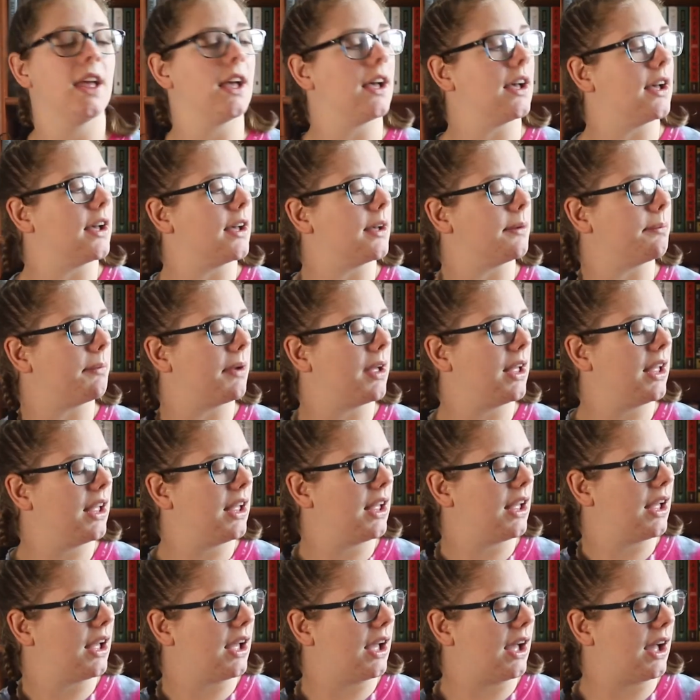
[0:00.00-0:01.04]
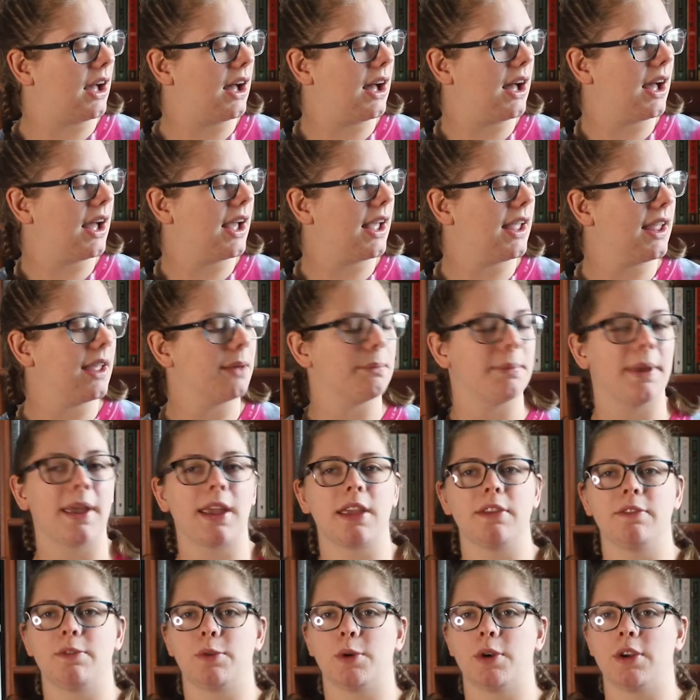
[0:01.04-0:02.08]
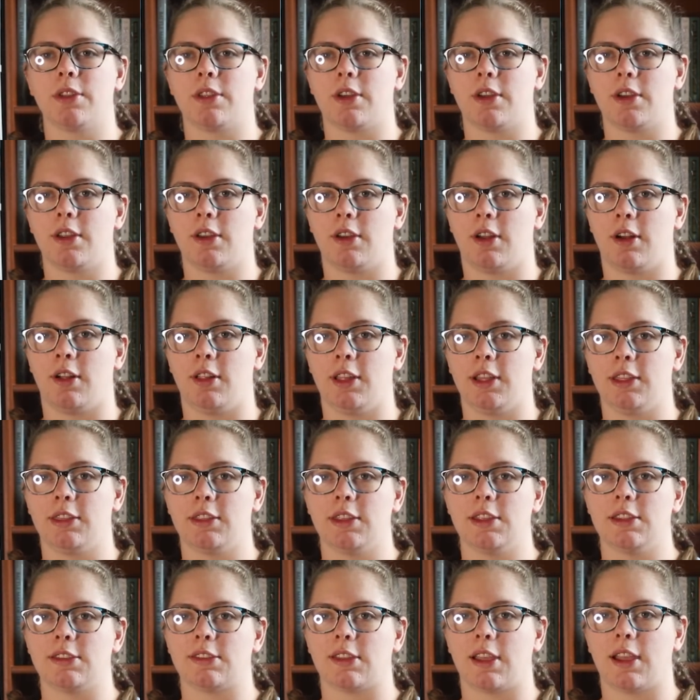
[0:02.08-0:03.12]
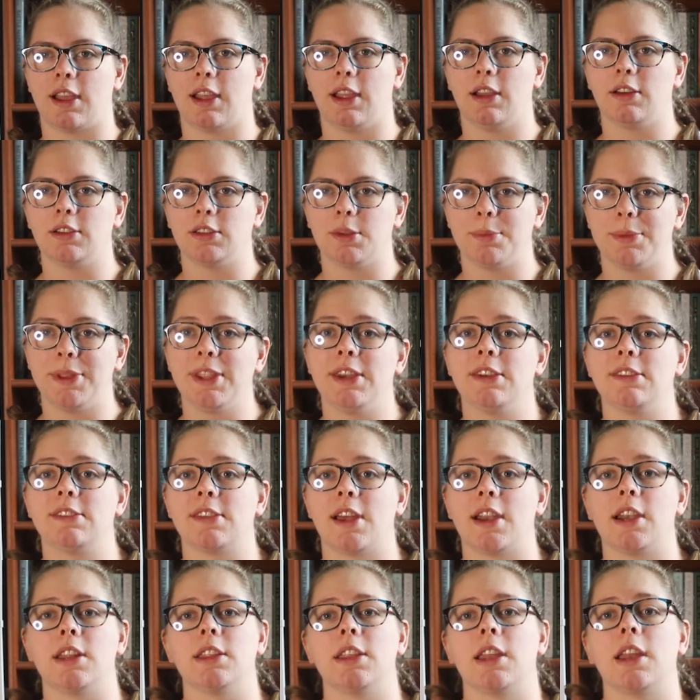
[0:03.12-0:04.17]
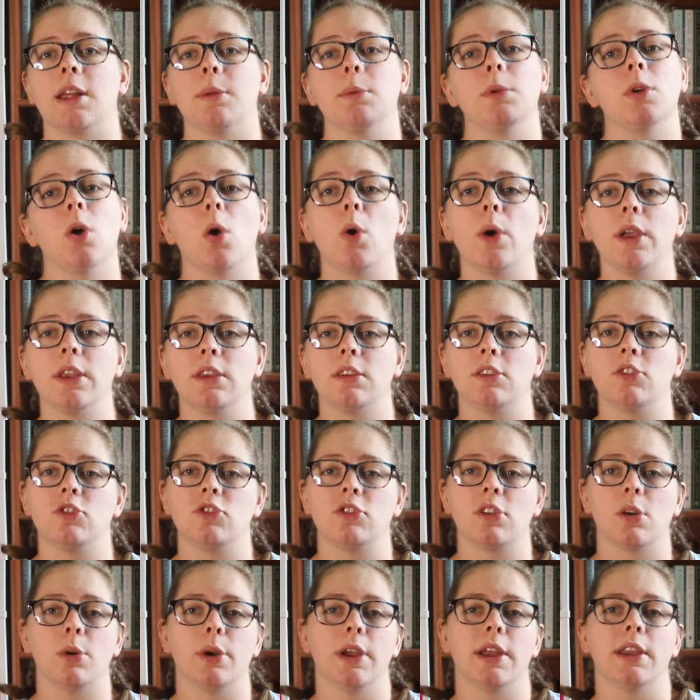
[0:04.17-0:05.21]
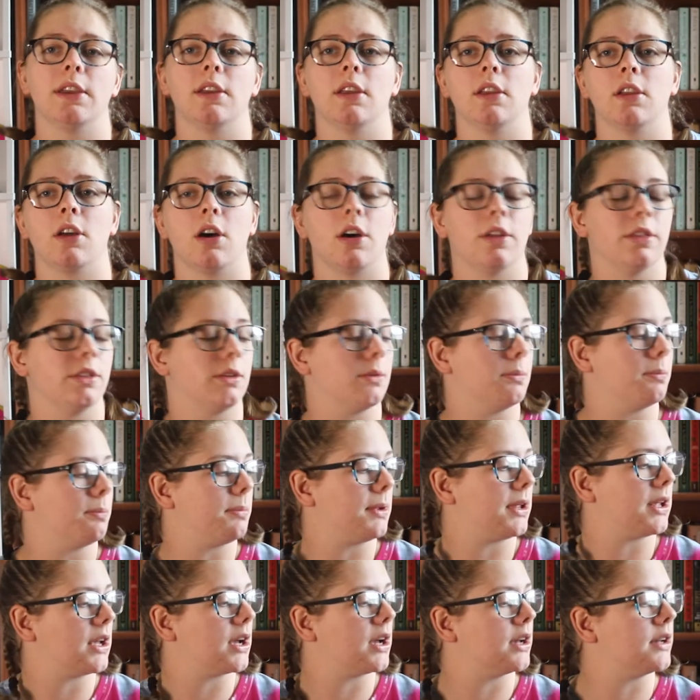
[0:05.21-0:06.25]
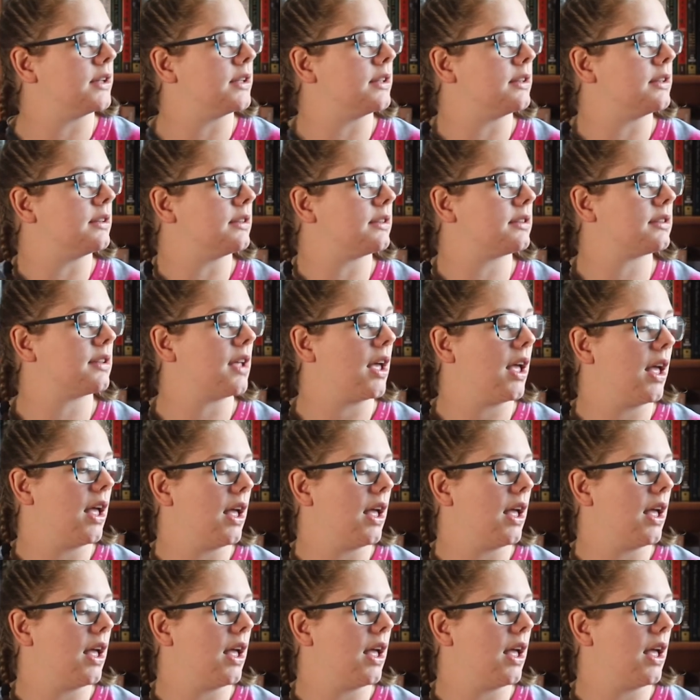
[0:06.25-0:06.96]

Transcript: I am back and forth on unhauling this. I ultimately decided that I'm going to just go ahead and unhaul them because